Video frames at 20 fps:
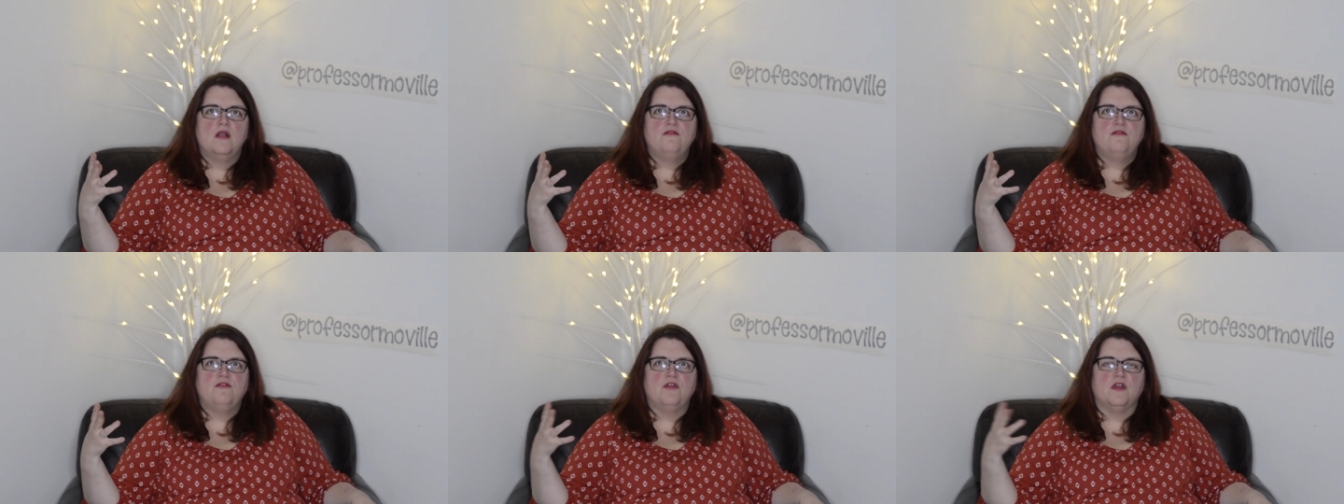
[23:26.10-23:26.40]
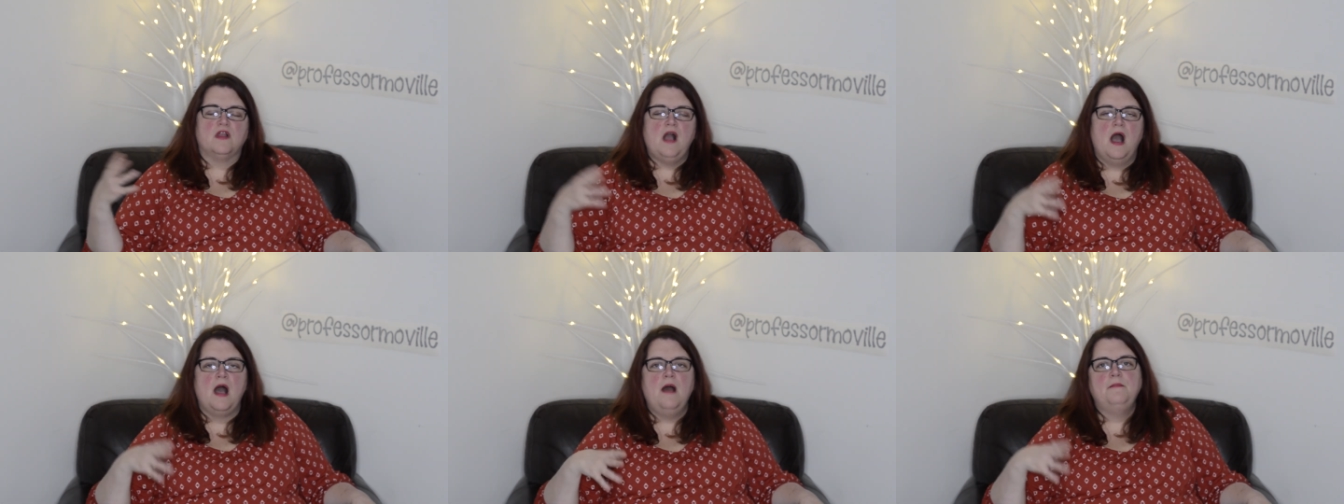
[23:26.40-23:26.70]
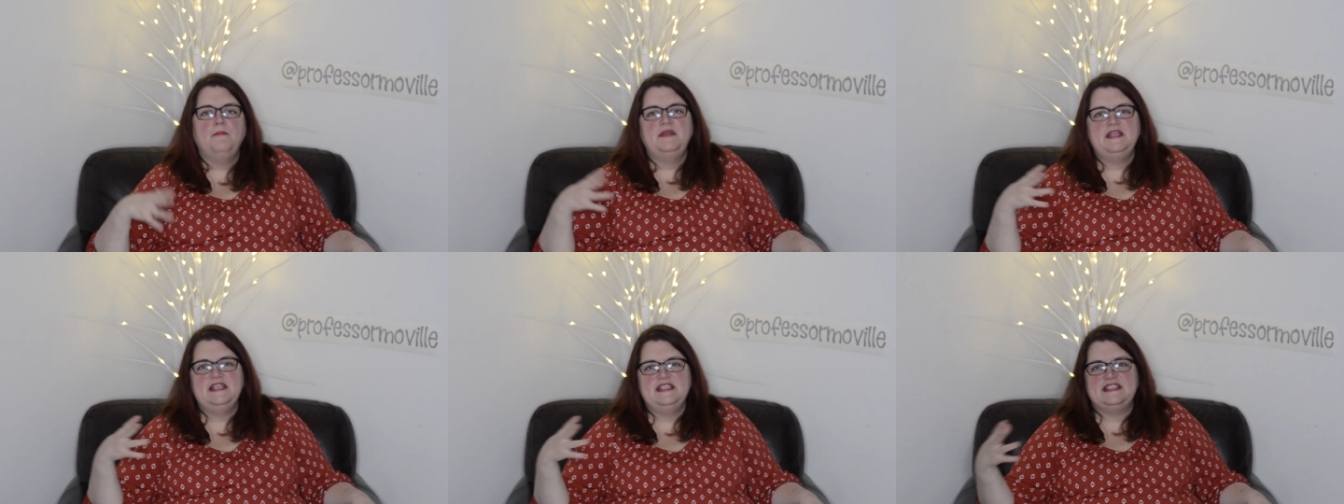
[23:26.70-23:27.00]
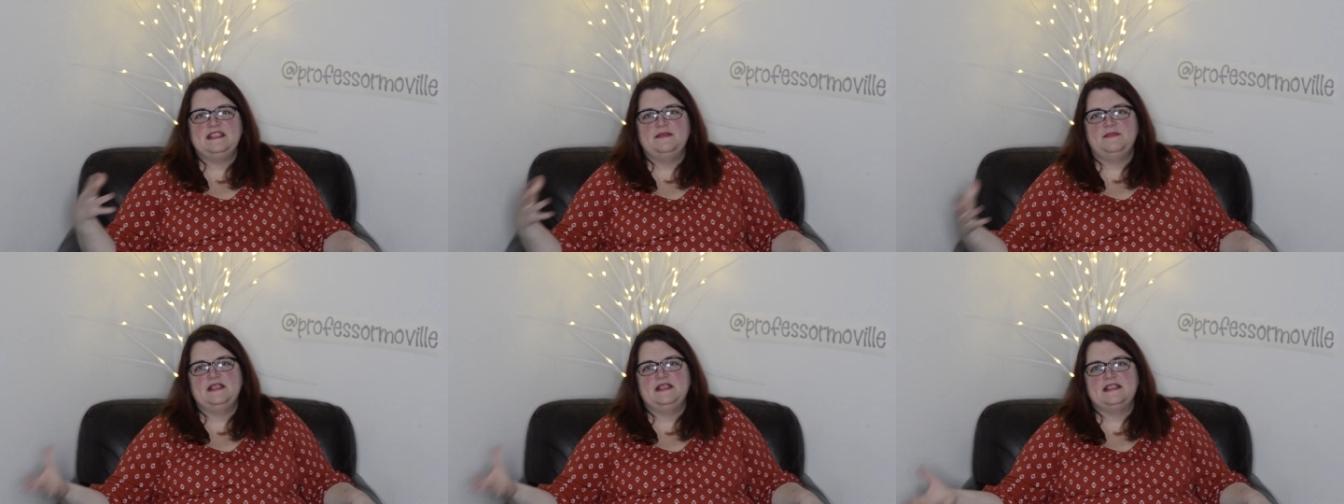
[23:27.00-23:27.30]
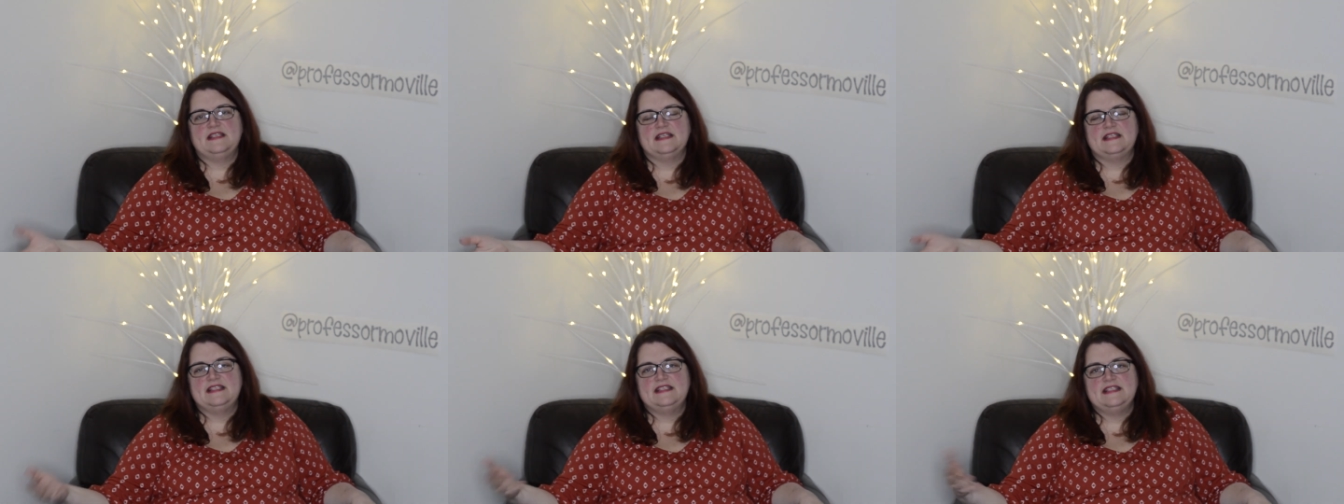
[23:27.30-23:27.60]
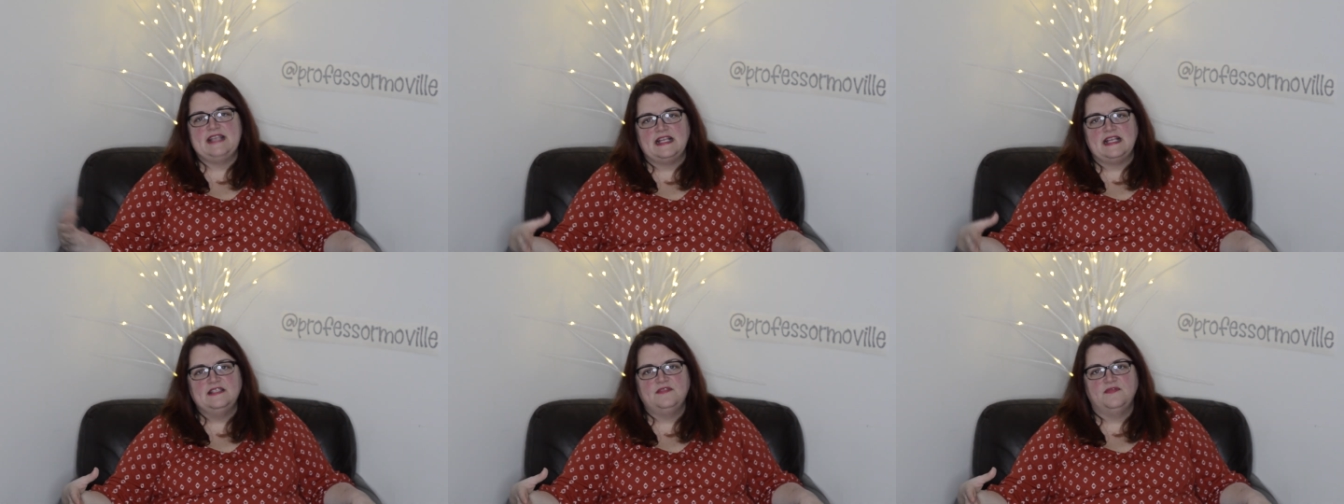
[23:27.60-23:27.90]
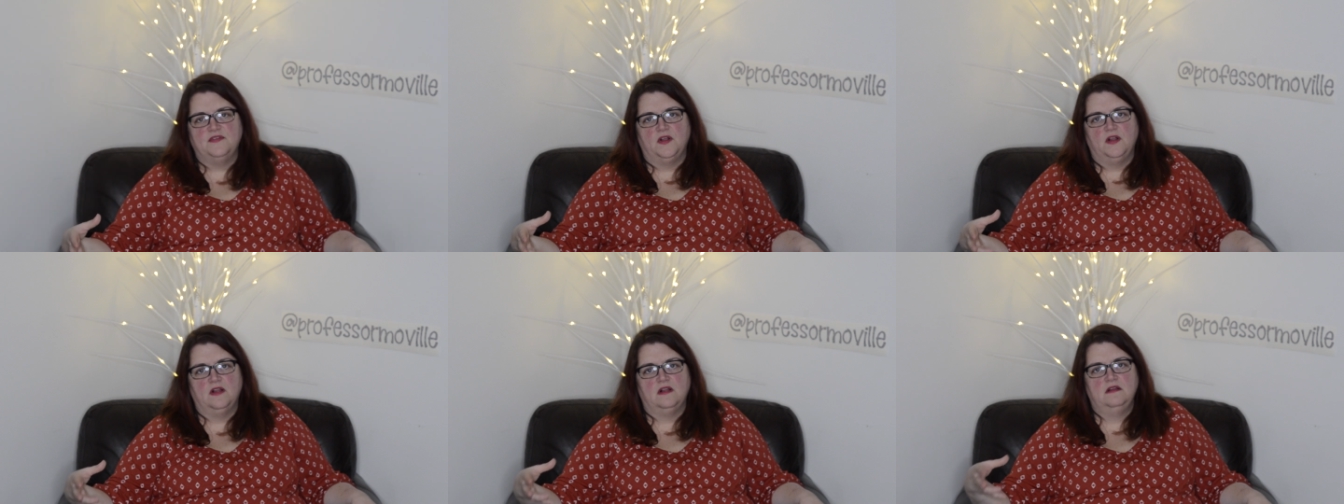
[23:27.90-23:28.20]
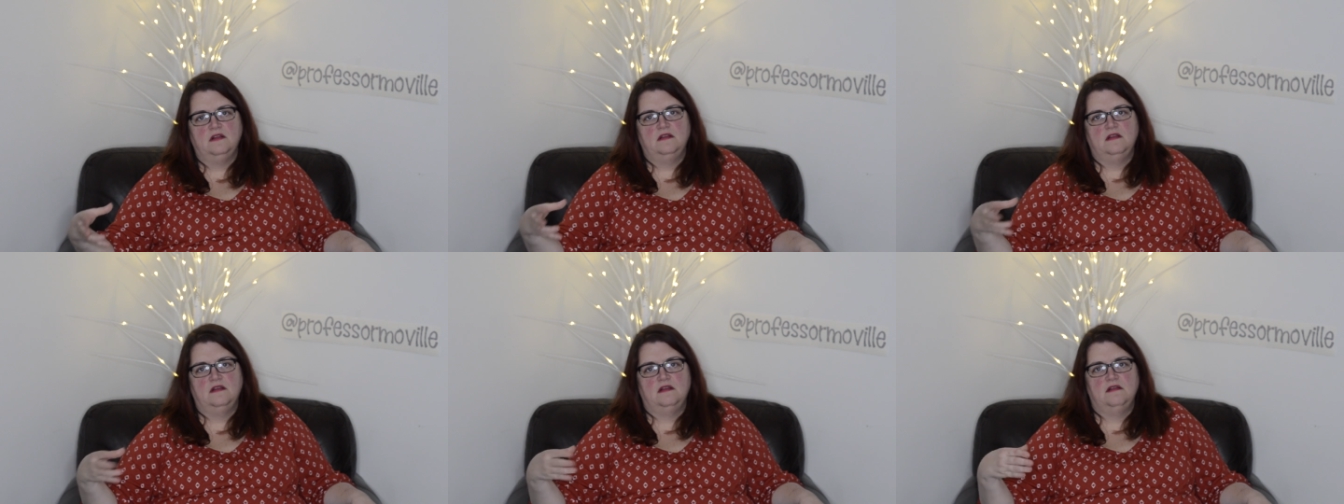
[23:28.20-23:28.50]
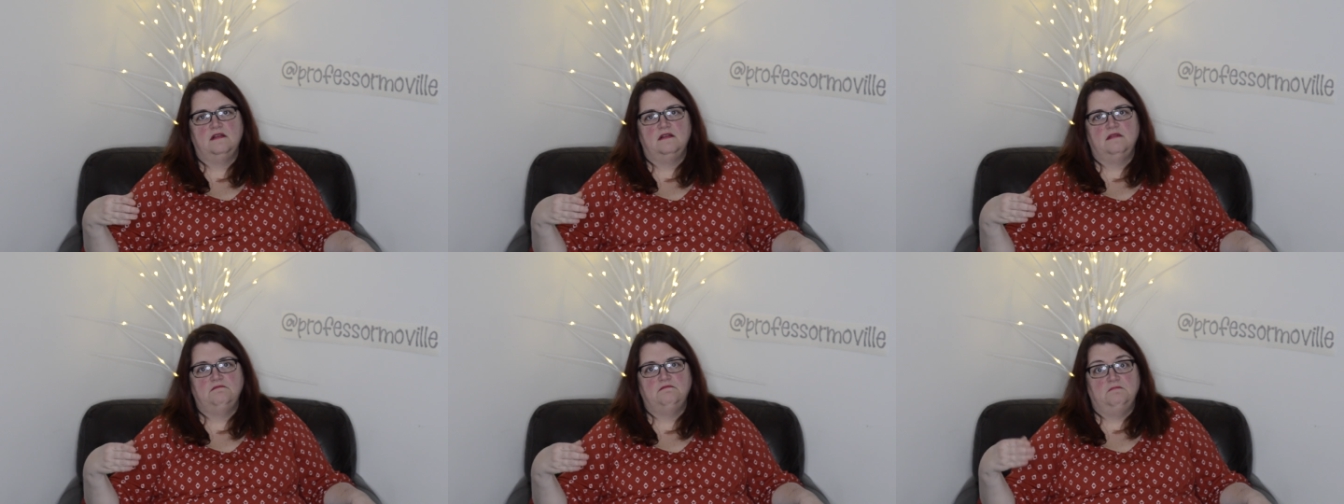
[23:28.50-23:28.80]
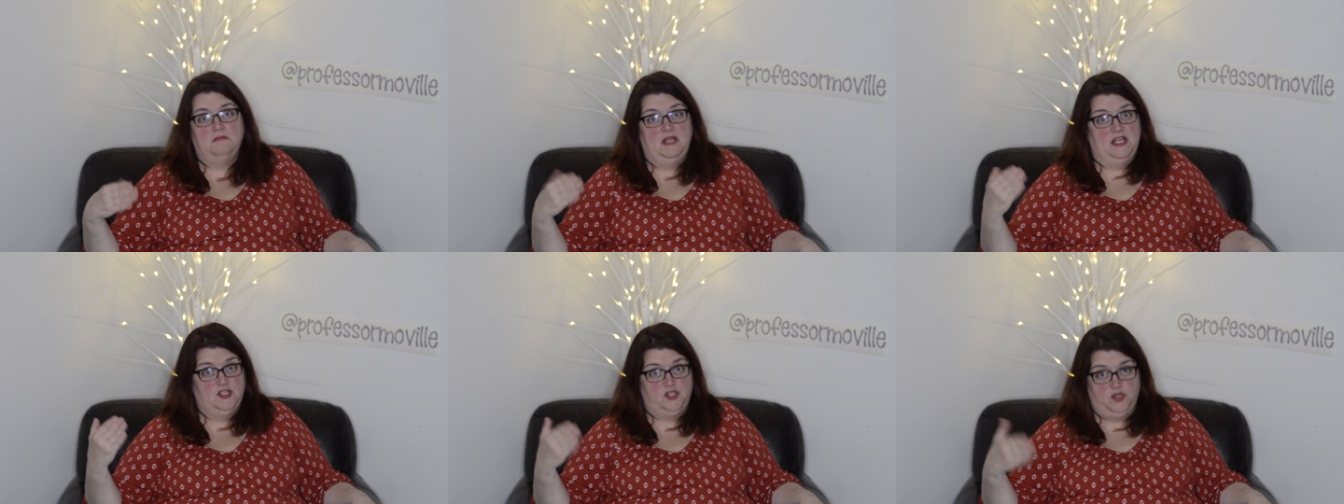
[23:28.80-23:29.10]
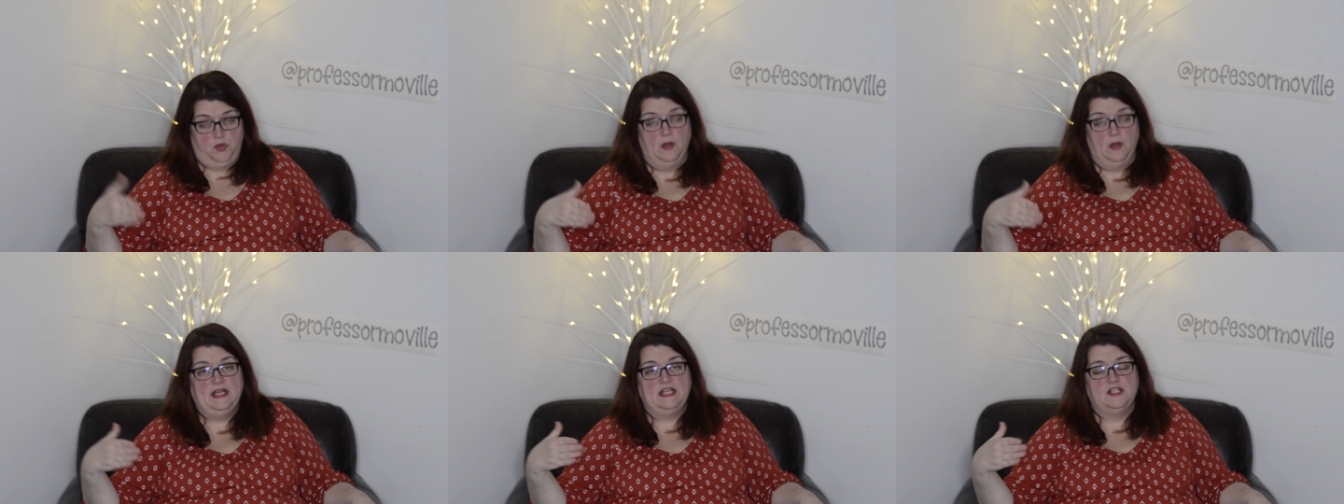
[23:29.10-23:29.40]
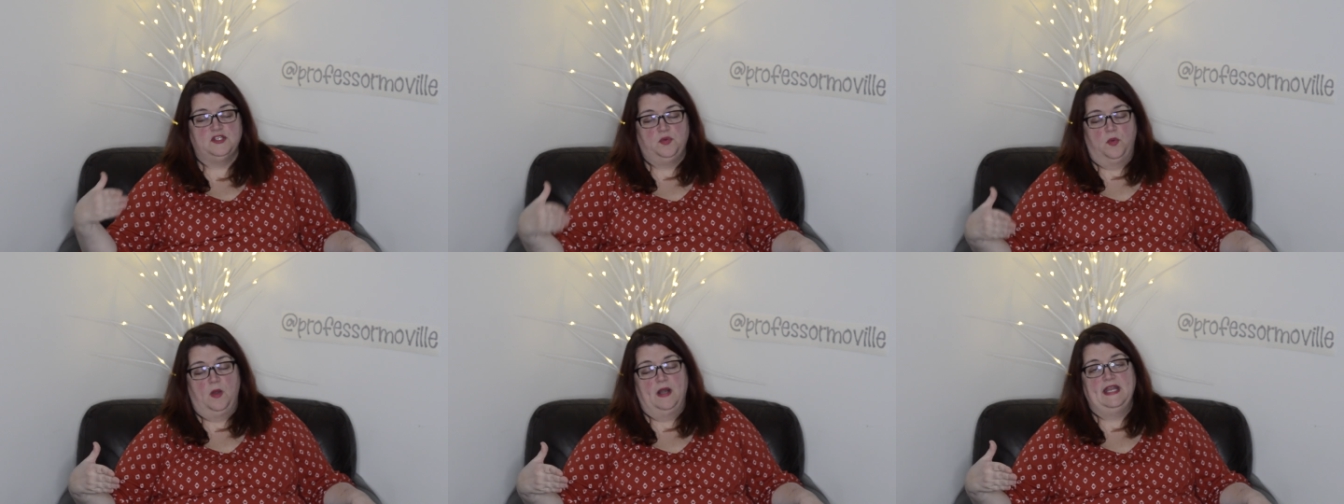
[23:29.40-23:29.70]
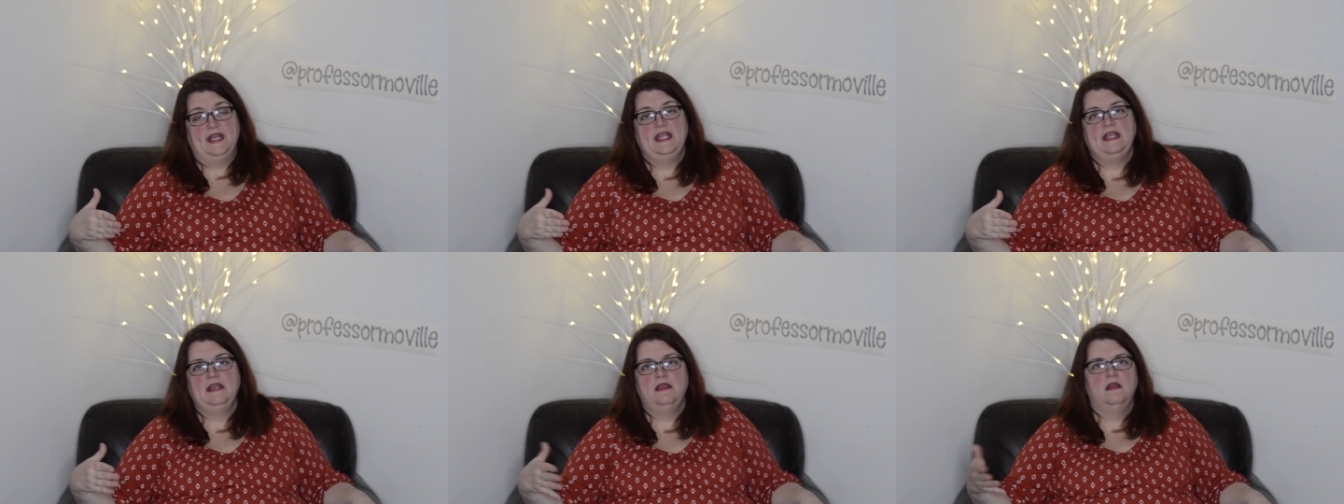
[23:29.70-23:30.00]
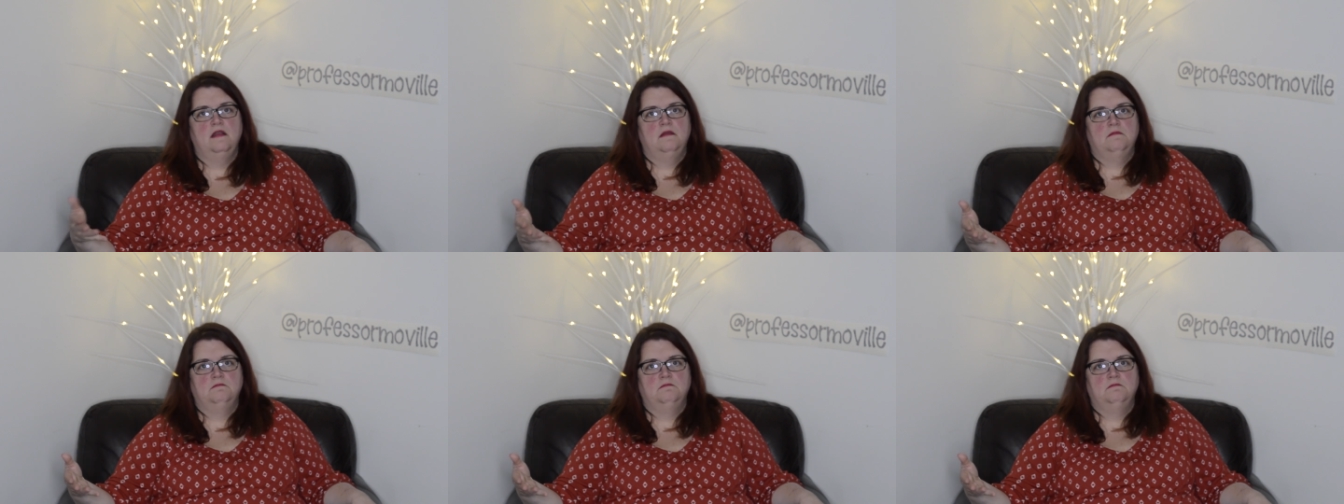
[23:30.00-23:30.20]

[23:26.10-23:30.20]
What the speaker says: for companies to be successful in 2020,